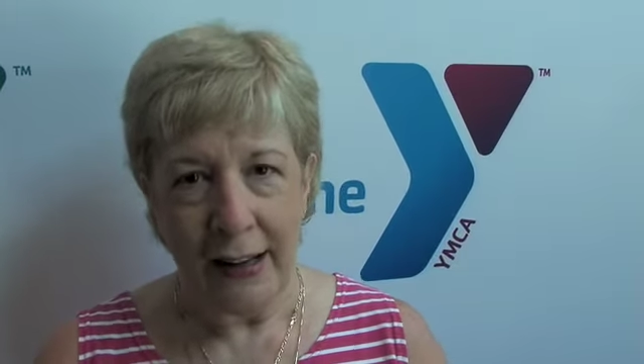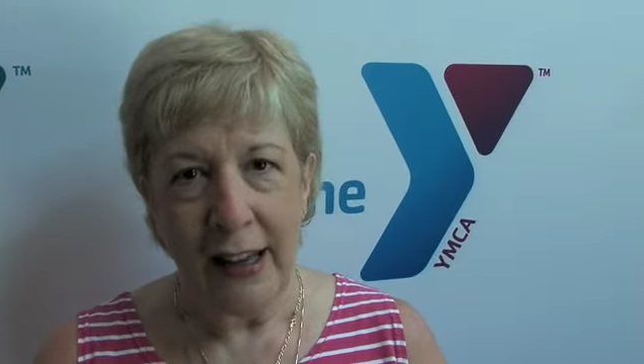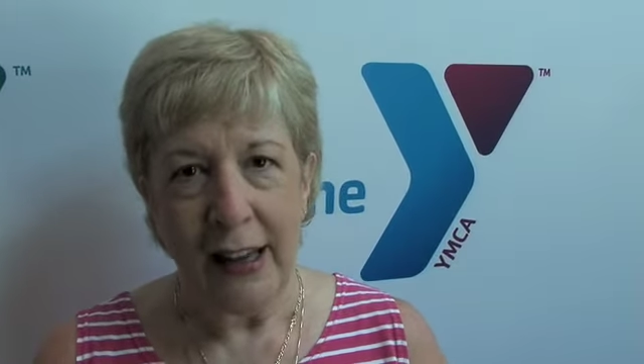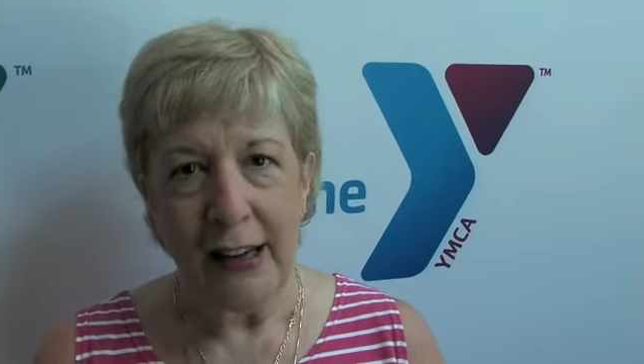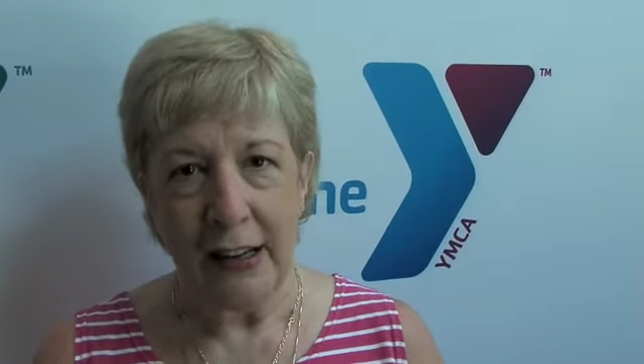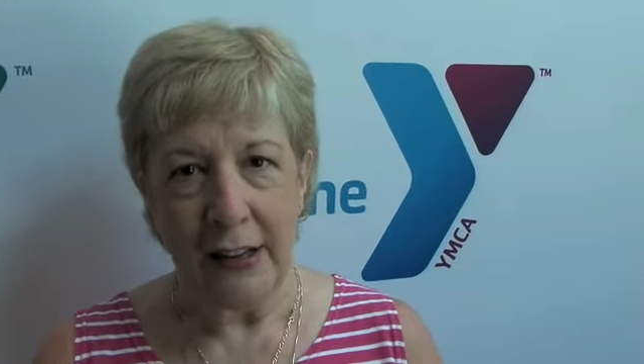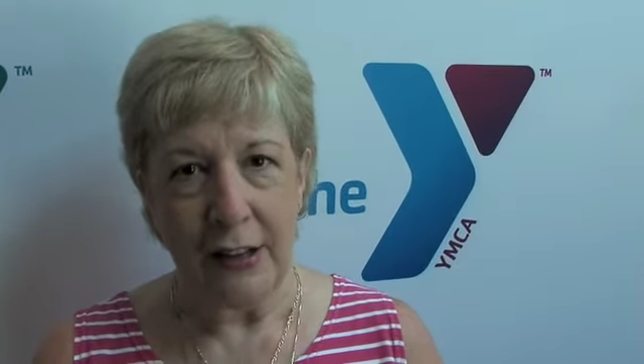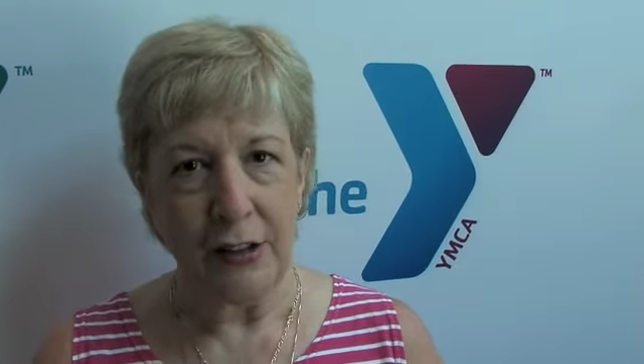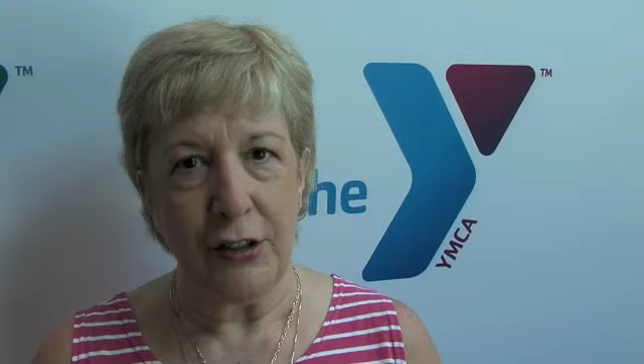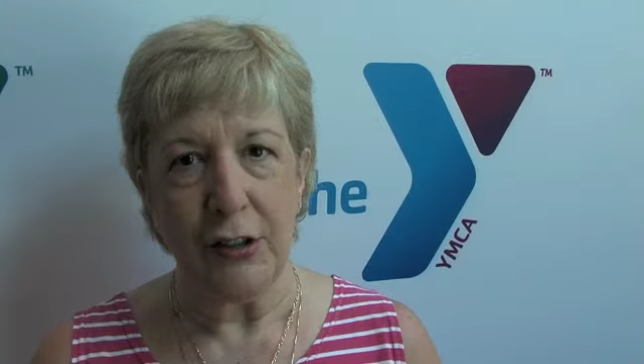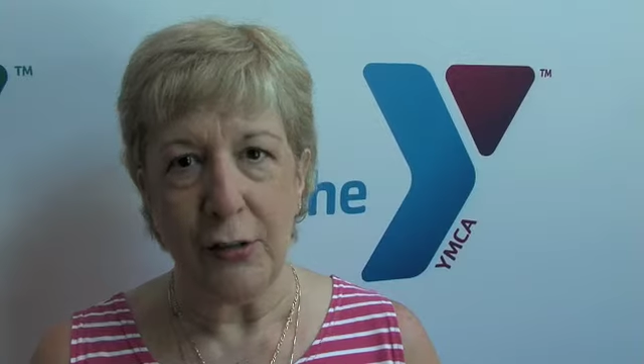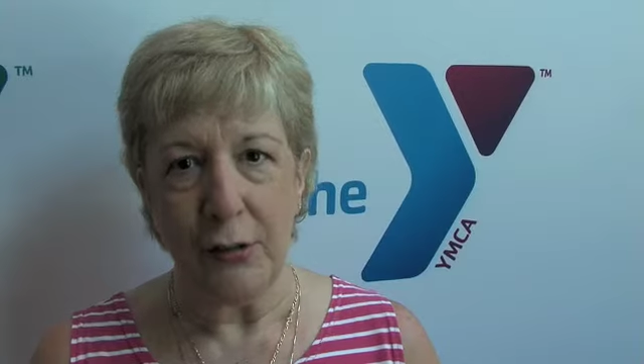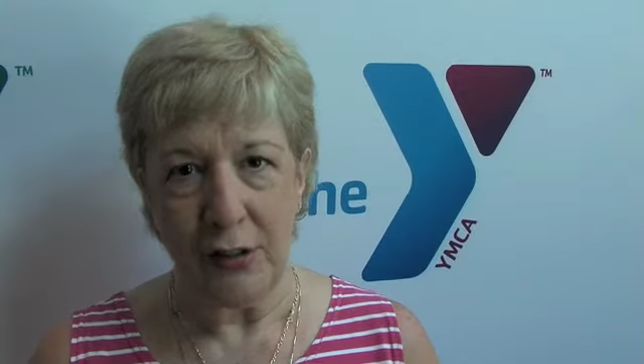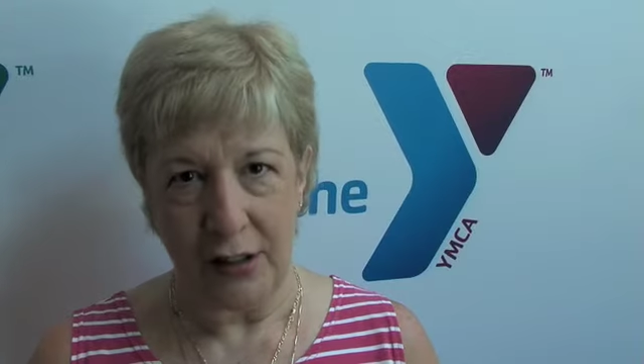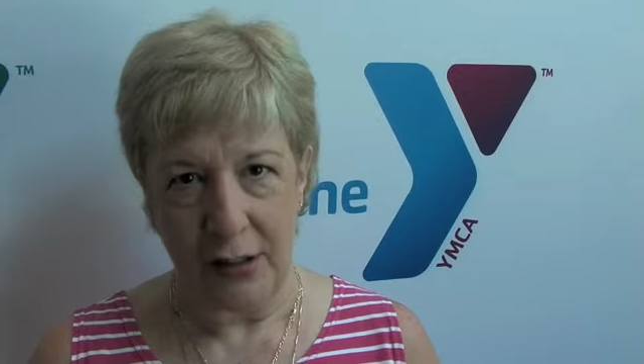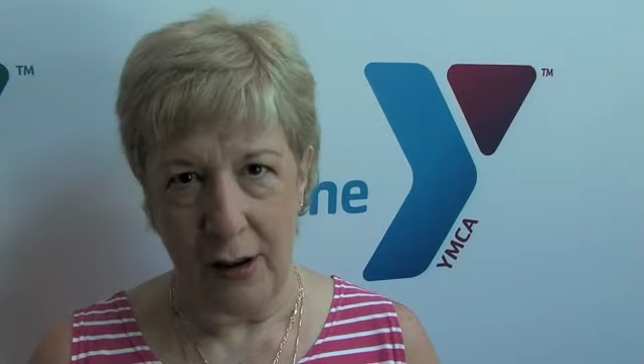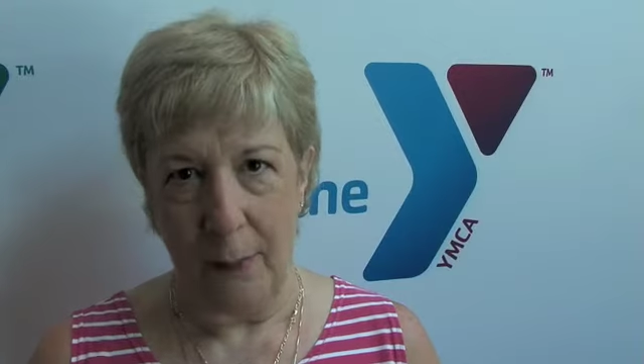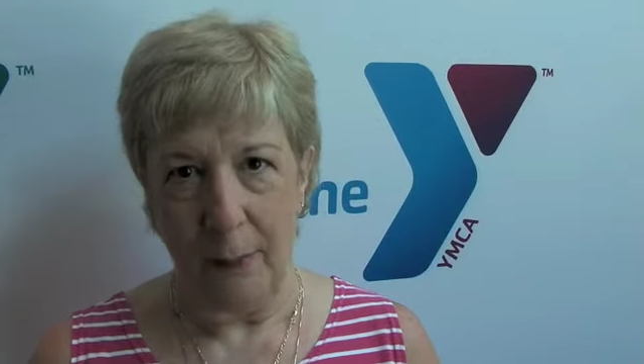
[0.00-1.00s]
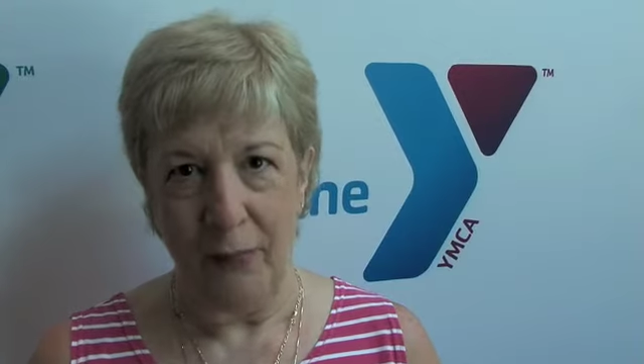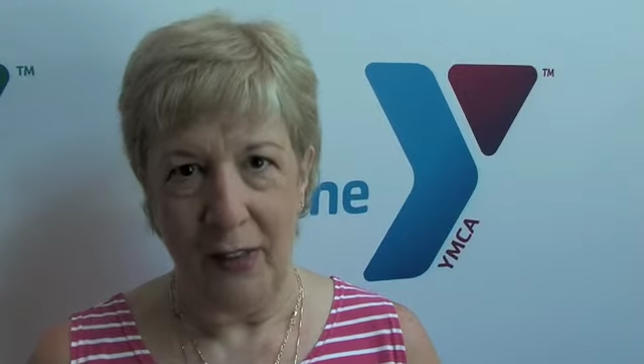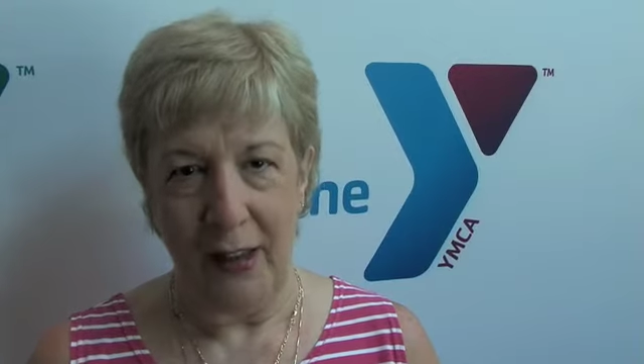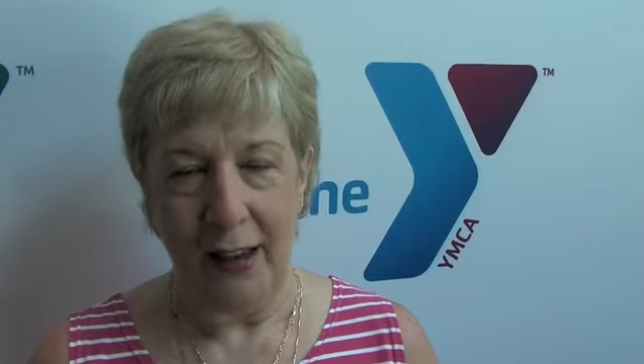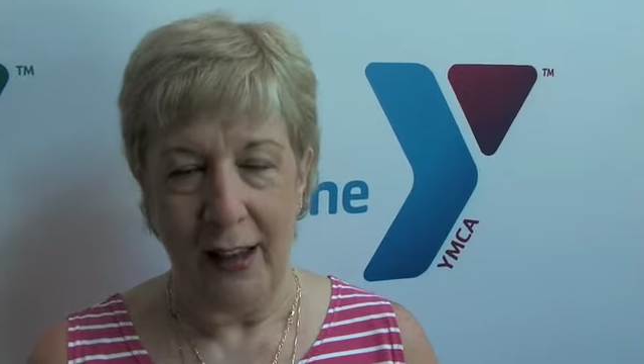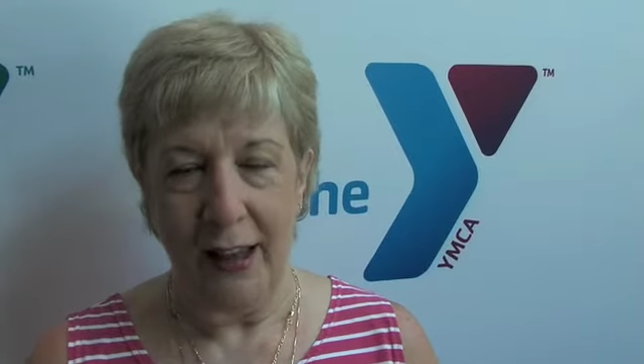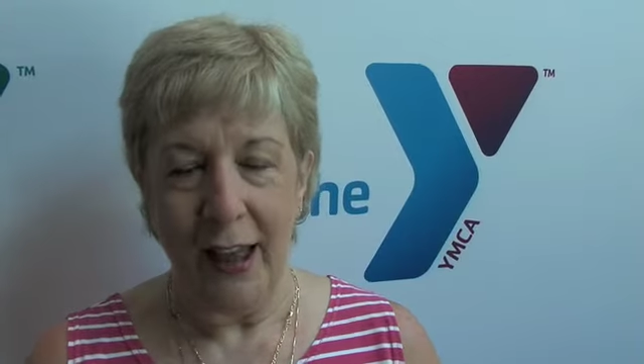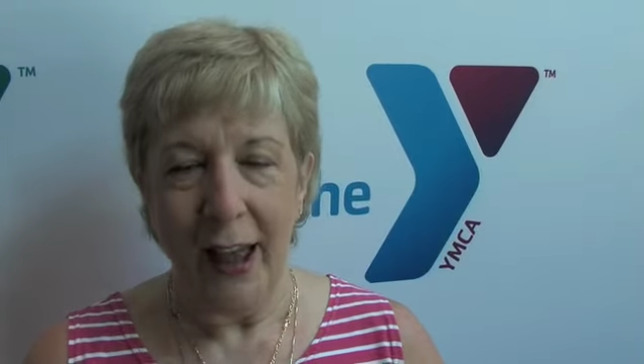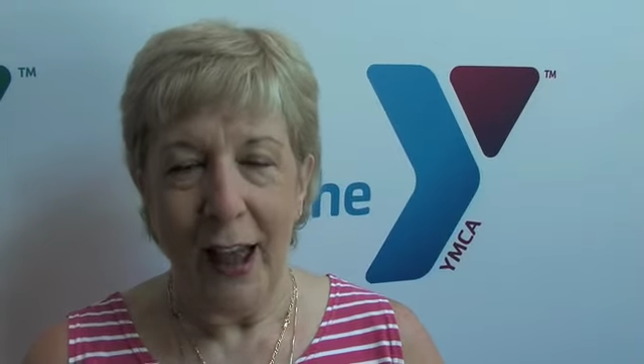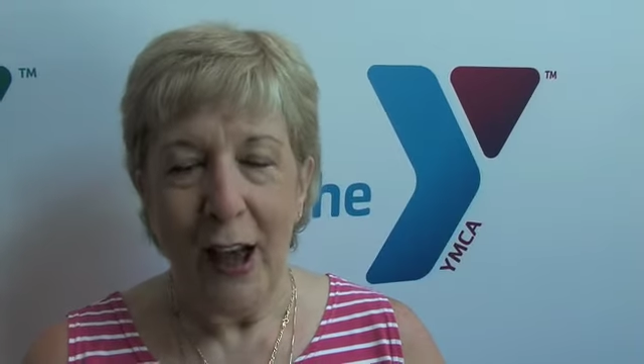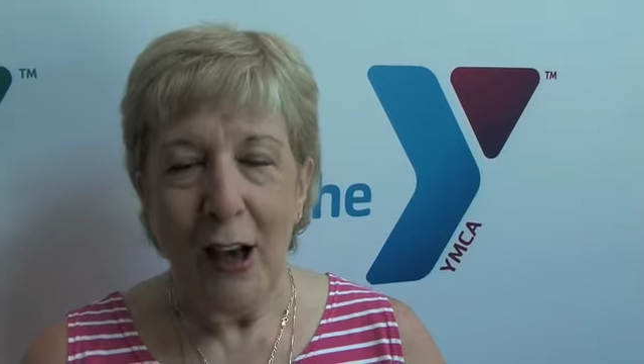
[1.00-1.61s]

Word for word: needed to do something.